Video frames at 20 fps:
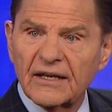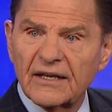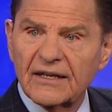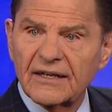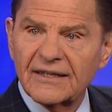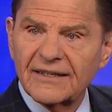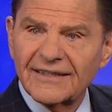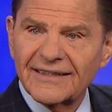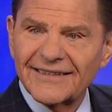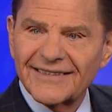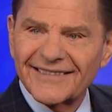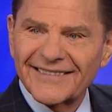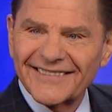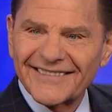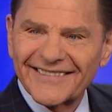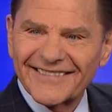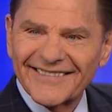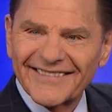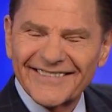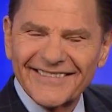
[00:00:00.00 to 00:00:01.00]

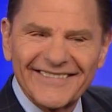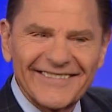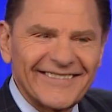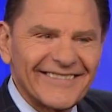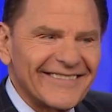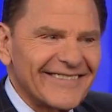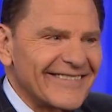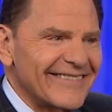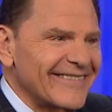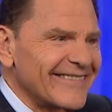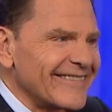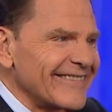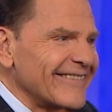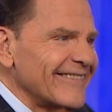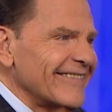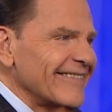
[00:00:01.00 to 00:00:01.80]
(silence)